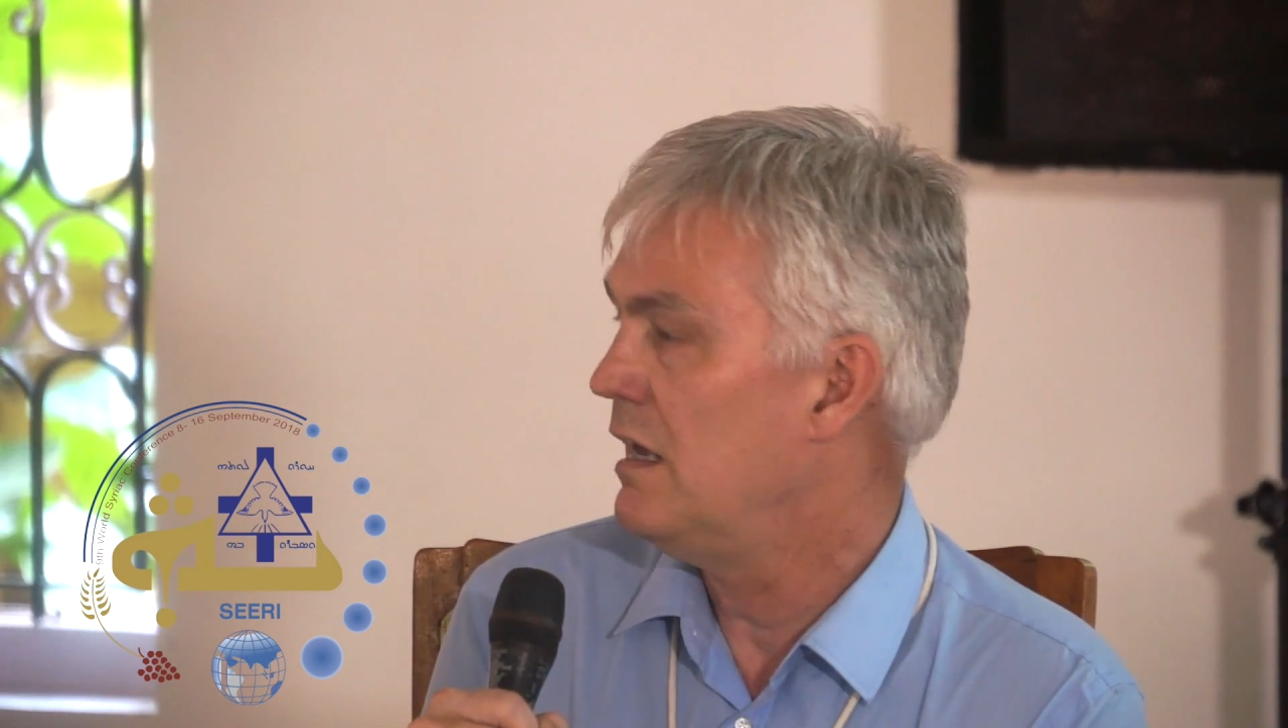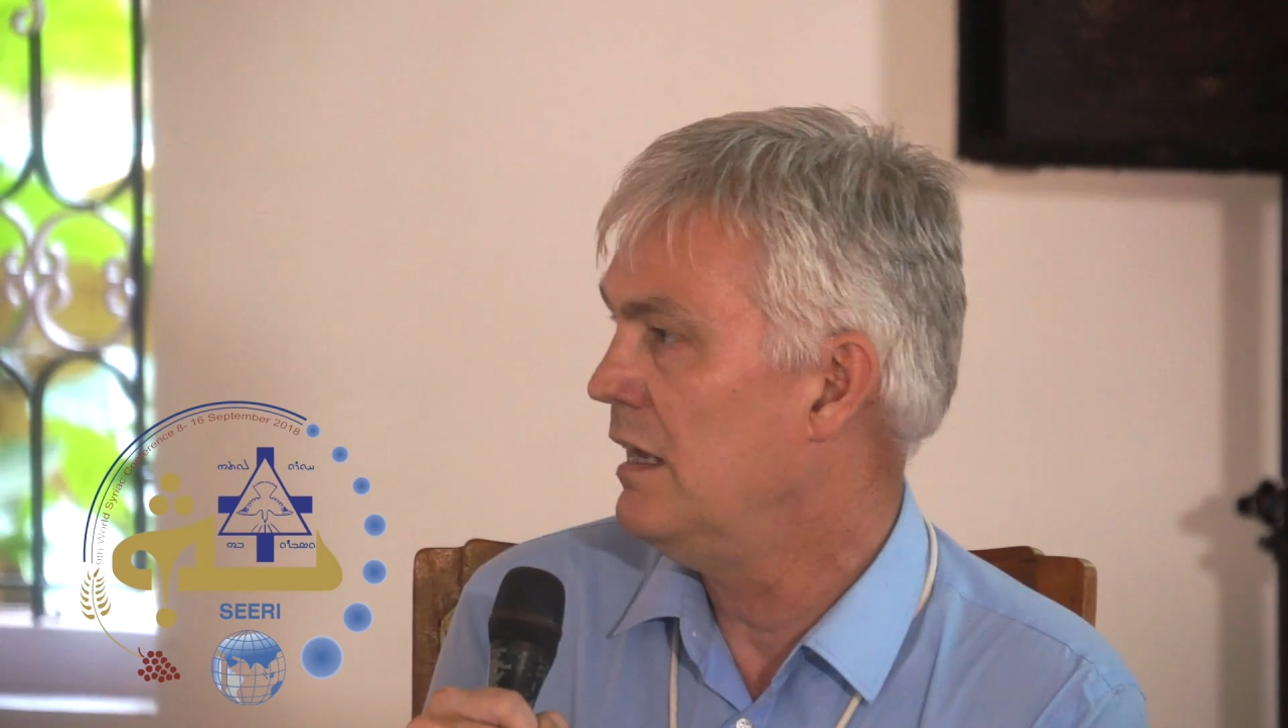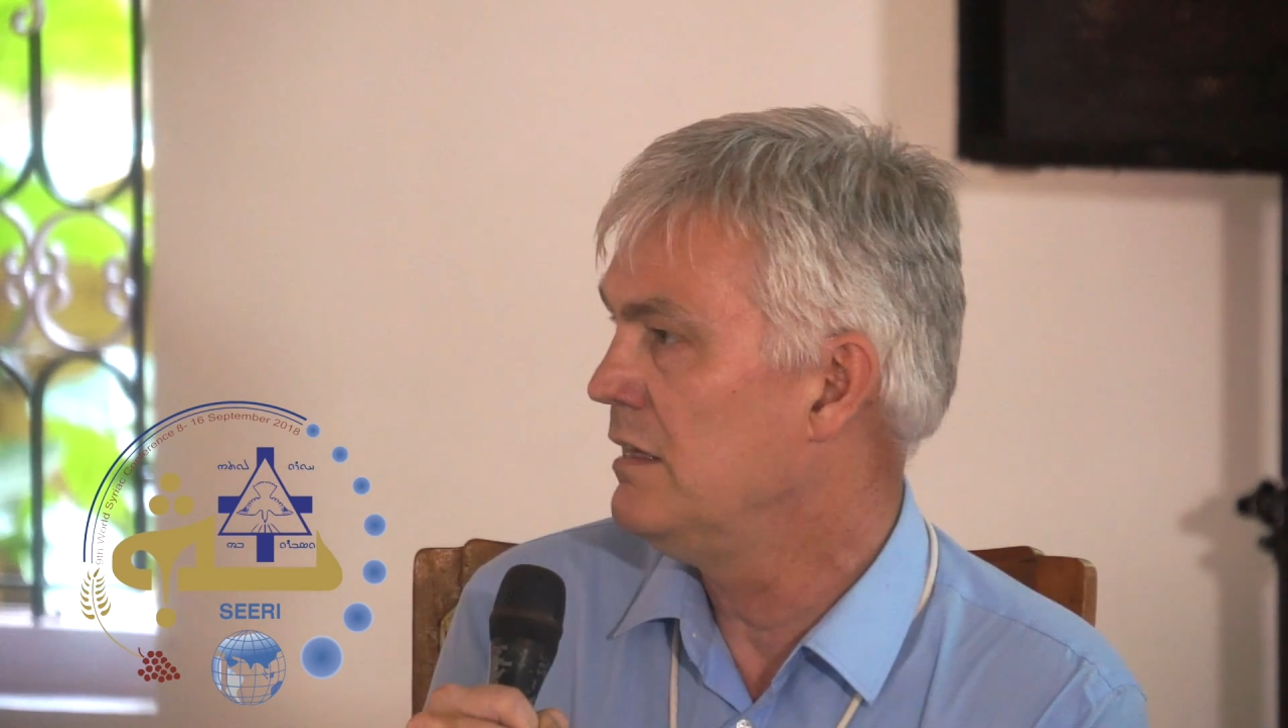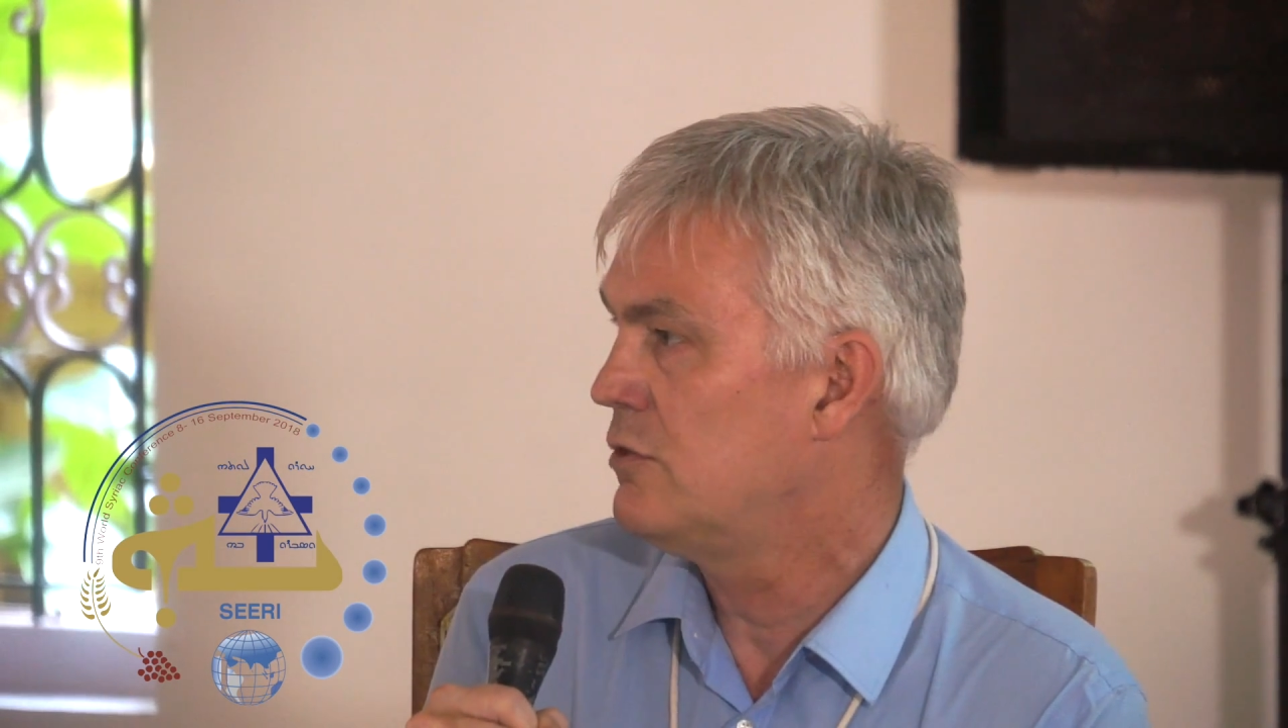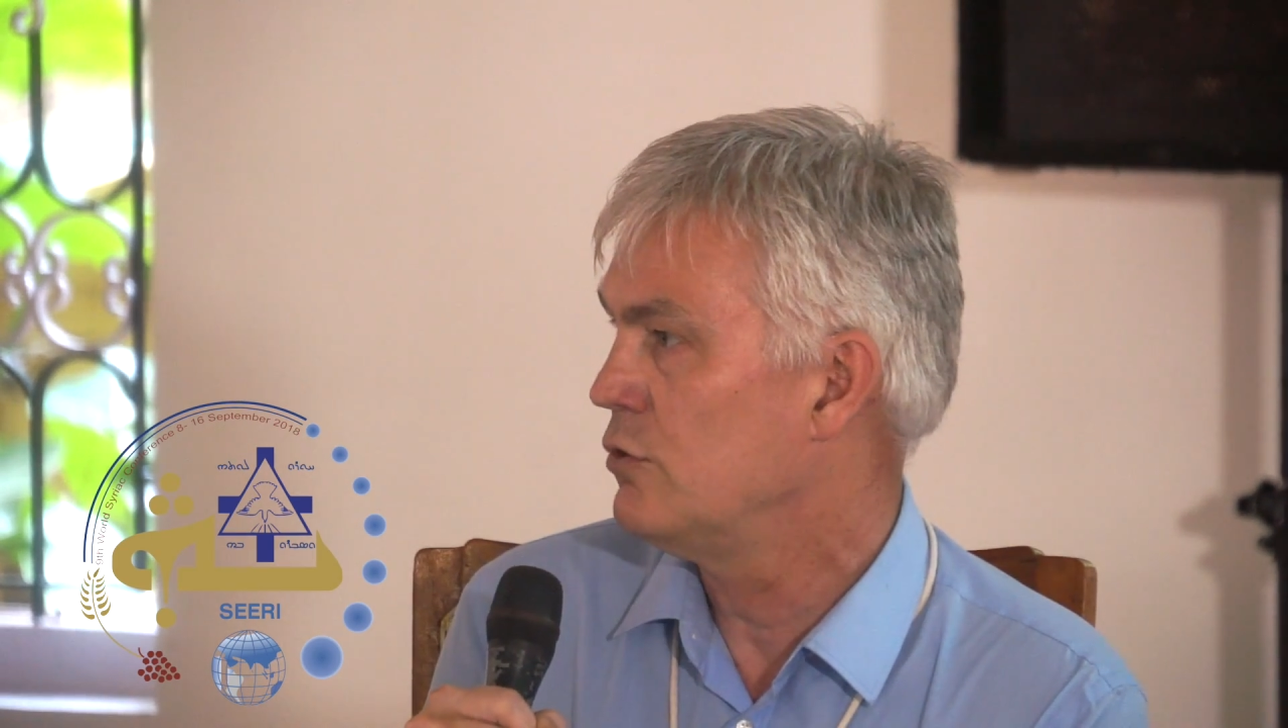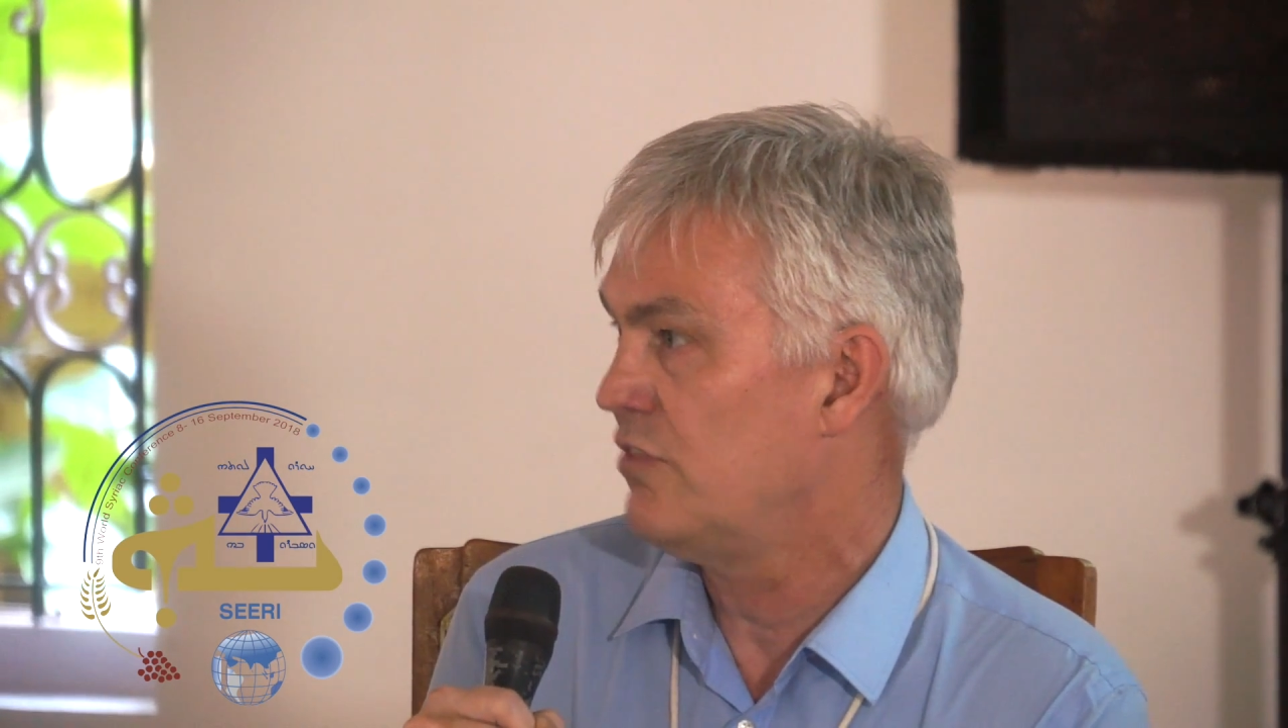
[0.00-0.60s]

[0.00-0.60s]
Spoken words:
into